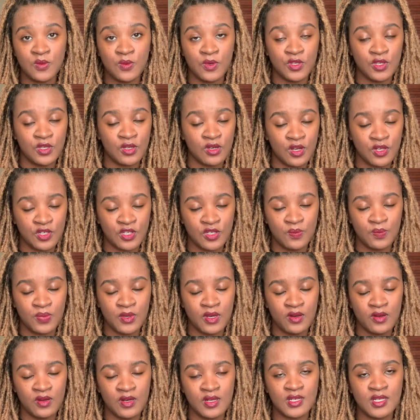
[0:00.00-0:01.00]
when you're on your
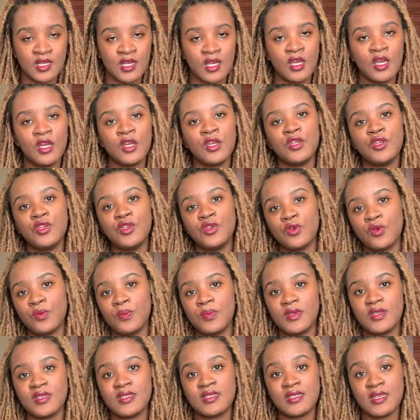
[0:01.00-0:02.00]
period, you'll
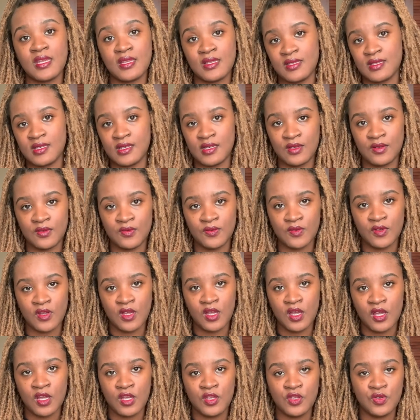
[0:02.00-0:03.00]
be sensitive.
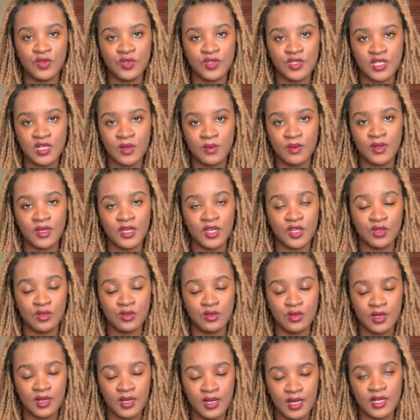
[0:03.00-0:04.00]
Your stomach and
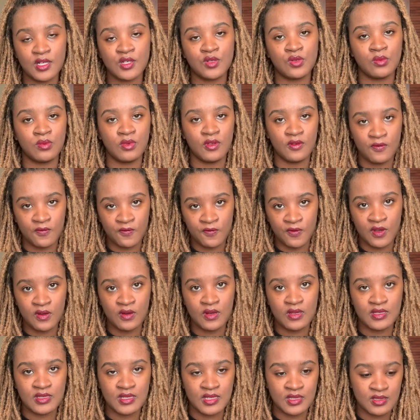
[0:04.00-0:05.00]
your gut will be very
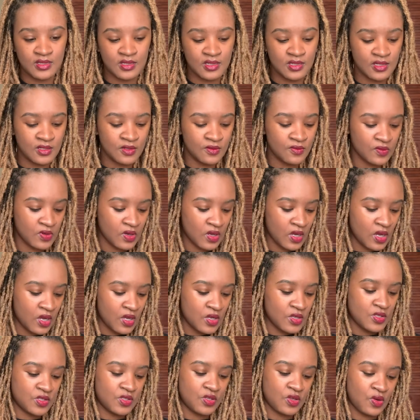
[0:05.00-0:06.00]
sensitive.
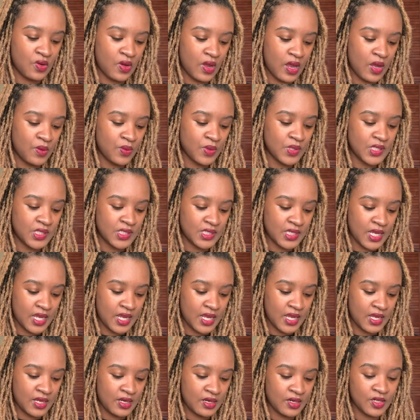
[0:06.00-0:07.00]
So I would
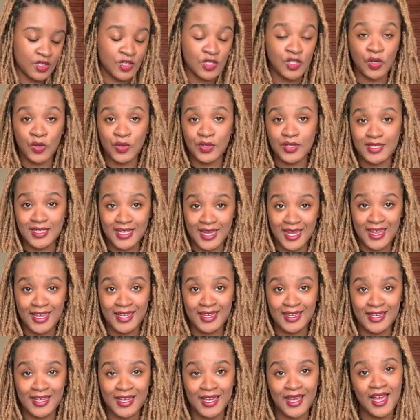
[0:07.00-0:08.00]
say don't
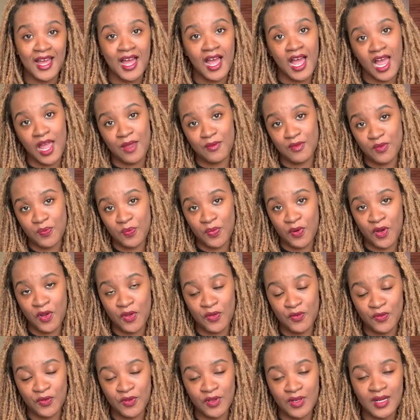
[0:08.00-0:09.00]
take
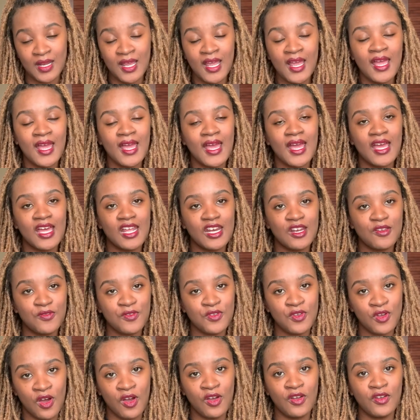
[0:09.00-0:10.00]
ibuprofen. And if
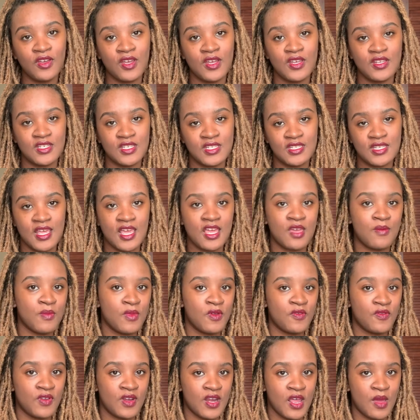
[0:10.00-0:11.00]
you are going to take
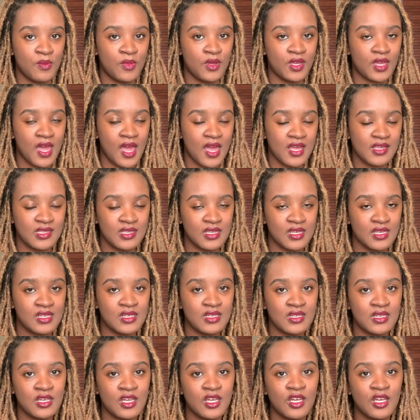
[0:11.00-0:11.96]
mefenamic acid,